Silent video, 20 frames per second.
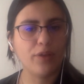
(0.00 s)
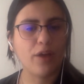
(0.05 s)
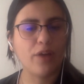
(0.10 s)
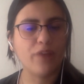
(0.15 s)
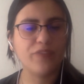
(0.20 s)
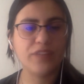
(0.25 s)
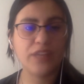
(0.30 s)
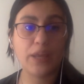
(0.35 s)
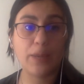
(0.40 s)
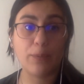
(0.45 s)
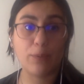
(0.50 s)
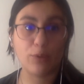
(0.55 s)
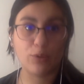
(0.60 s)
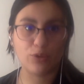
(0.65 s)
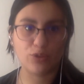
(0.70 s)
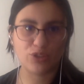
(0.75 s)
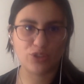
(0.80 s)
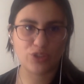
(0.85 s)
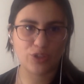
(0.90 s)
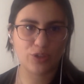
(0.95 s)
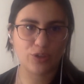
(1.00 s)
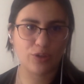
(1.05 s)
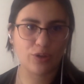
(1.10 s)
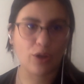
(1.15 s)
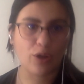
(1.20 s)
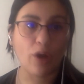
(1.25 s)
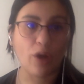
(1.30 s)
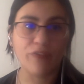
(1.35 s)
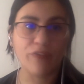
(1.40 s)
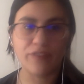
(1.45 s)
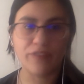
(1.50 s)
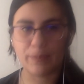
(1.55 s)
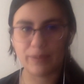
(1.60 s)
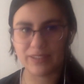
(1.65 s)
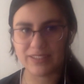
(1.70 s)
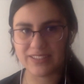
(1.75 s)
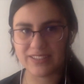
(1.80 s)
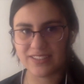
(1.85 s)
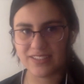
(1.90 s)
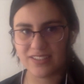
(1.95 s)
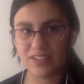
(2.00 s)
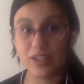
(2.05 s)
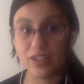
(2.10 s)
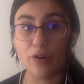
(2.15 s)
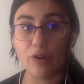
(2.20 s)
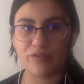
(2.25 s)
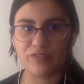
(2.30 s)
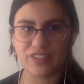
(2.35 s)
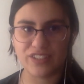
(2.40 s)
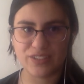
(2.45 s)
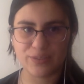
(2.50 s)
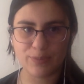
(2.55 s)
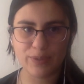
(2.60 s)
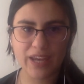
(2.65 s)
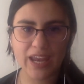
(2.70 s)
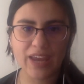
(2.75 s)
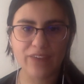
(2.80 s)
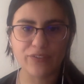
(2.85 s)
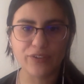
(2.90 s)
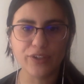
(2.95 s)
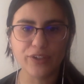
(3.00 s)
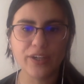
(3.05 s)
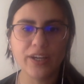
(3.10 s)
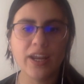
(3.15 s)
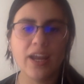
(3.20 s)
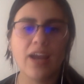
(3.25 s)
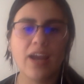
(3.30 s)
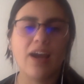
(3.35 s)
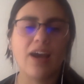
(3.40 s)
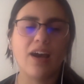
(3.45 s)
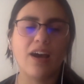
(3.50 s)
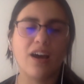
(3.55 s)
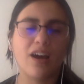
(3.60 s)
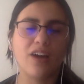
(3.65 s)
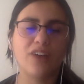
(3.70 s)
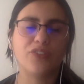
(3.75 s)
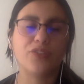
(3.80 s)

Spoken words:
of the evolution of the plasticity of this behavior, the